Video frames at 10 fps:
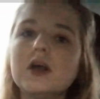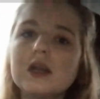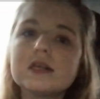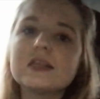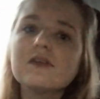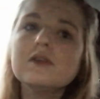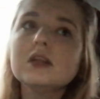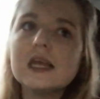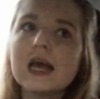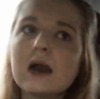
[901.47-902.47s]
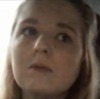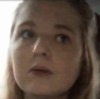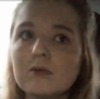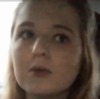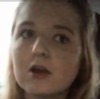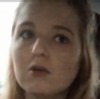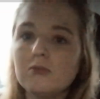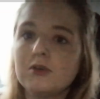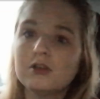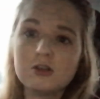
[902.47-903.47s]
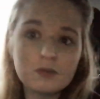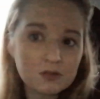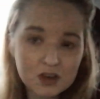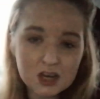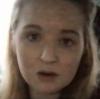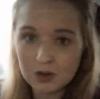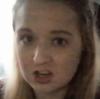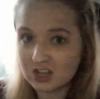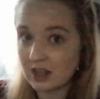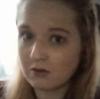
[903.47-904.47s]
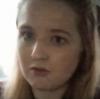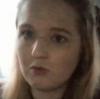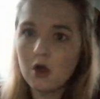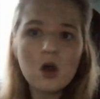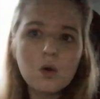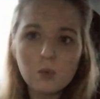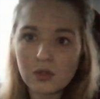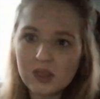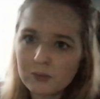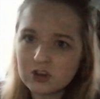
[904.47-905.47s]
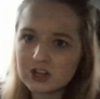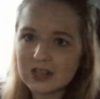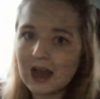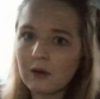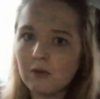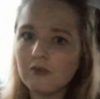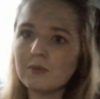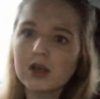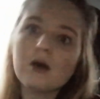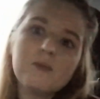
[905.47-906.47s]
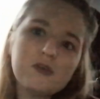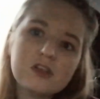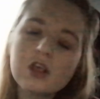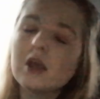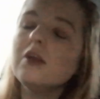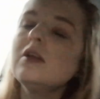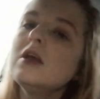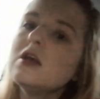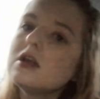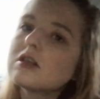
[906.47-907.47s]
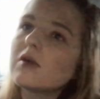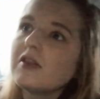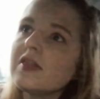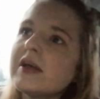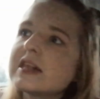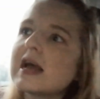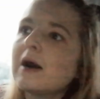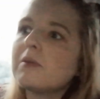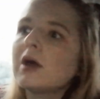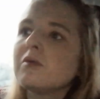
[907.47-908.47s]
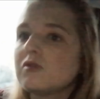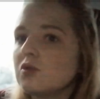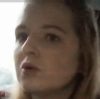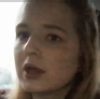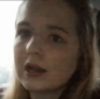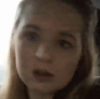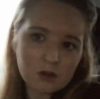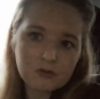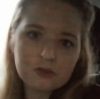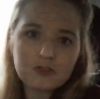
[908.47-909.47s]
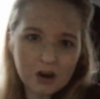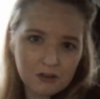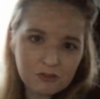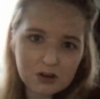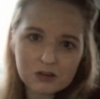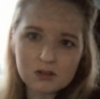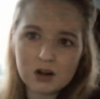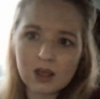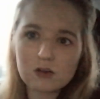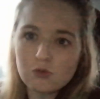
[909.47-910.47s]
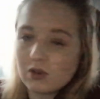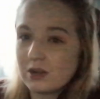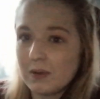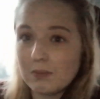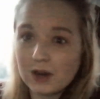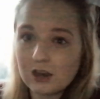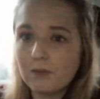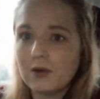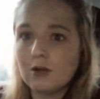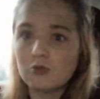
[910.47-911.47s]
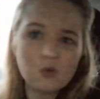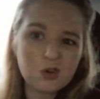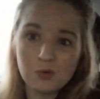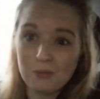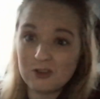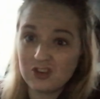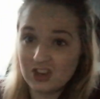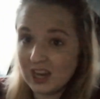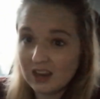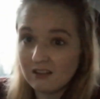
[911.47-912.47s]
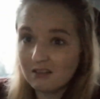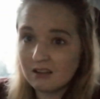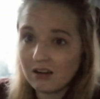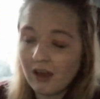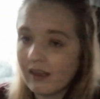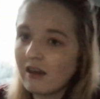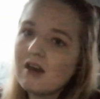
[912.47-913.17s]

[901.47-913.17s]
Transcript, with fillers: and it's definitely helping with my confidence doing the video, which is out of one thing which is out of my comfort zone. So I think that's helped, like with talking and going through drive-thrus and like talking to people I don't know, talking to a machine, like